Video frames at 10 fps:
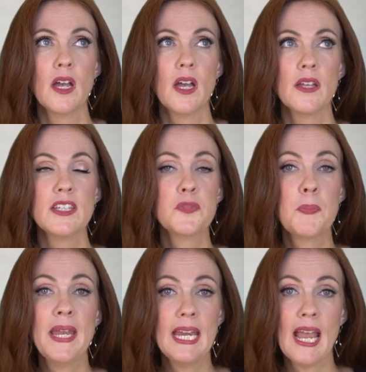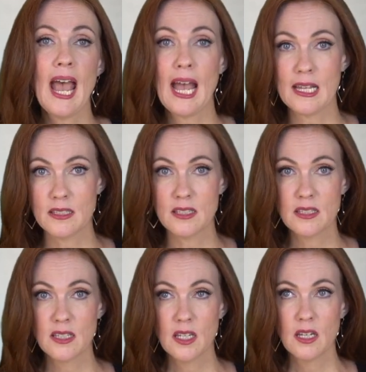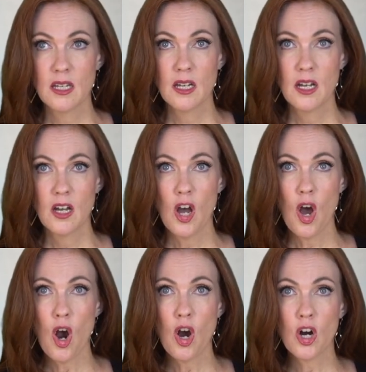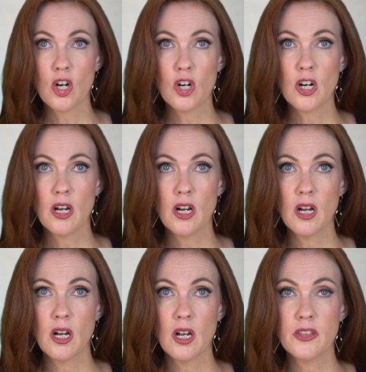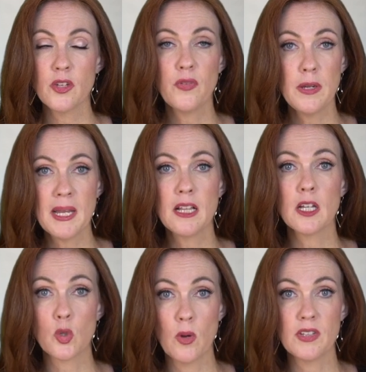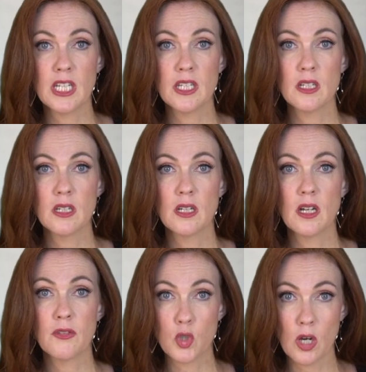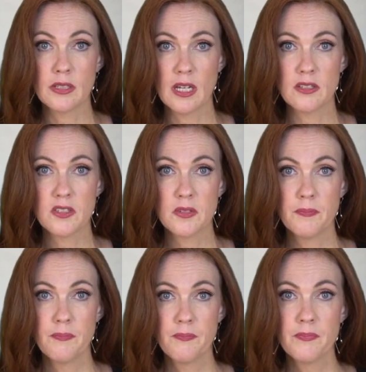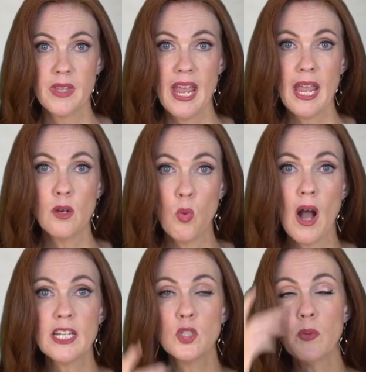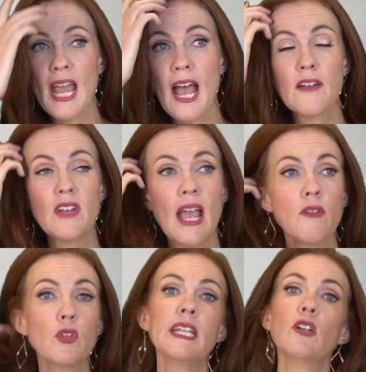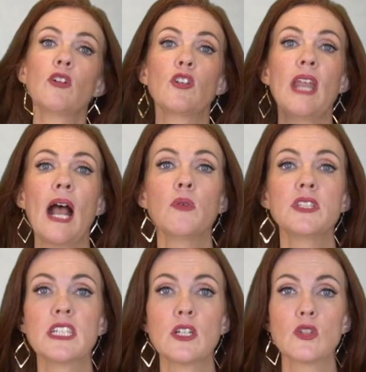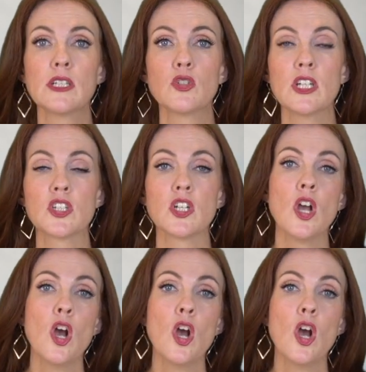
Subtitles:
These P hats are the female equivalent of truck nuts. And why do we have every year now it's a yearly tradition.